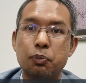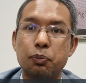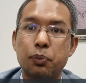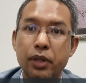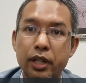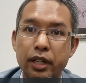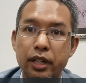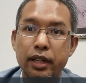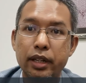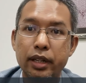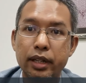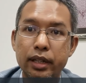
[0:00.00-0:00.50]

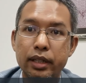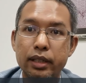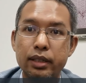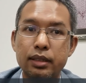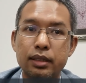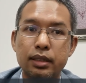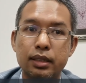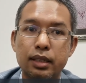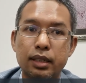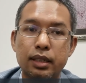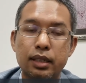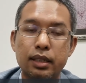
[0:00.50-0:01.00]
pray,
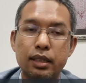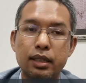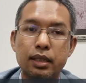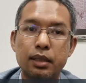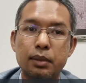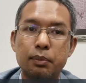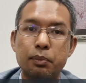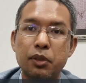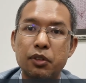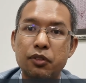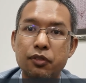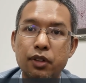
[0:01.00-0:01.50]

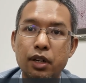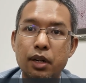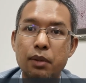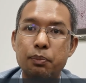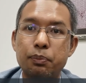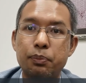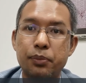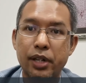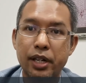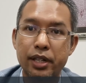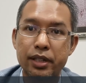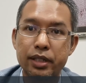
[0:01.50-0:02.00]

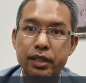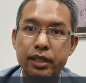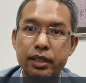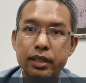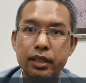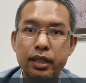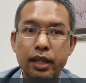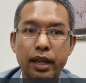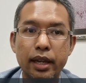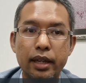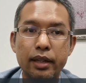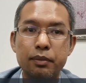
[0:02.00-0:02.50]
perform
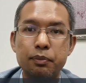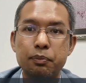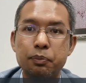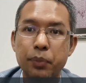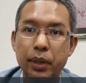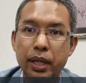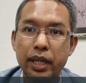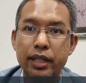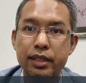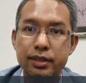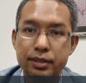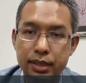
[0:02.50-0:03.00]
prayer and
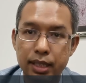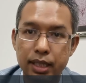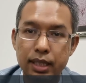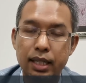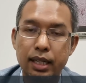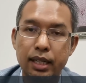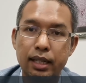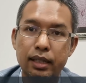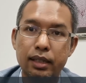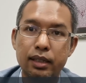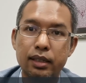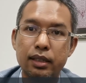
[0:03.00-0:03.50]
pay
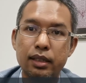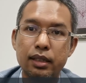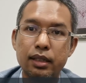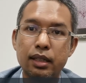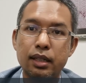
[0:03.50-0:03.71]
zakat.